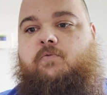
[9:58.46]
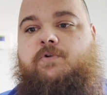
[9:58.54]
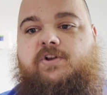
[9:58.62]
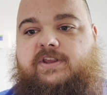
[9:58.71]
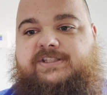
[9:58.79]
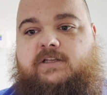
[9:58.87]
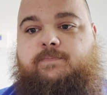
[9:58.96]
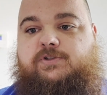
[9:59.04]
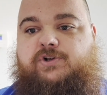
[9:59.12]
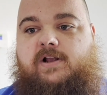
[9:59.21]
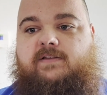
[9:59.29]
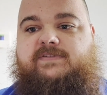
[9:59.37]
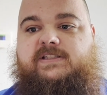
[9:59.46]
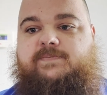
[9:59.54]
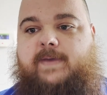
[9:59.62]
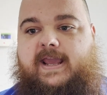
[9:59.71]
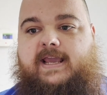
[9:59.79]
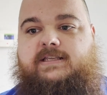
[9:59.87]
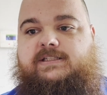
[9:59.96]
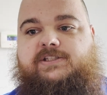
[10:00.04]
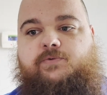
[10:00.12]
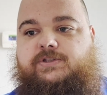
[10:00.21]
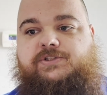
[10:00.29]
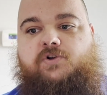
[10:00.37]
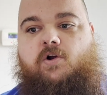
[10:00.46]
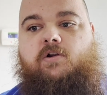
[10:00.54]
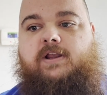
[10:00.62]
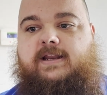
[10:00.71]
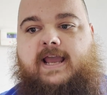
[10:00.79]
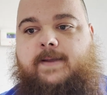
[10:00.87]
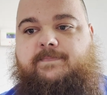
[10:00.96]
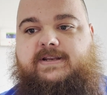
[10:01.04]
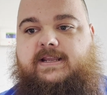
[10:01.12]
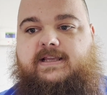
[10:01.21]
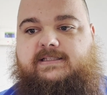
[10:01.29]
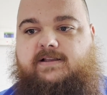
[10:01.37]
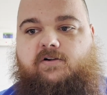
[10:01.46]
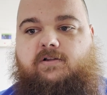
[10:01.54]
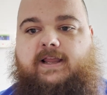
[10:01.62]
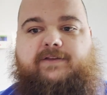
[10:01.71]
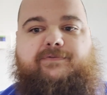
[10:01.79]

realistic portrayal of space, so it's dark and empty. It's not all, like,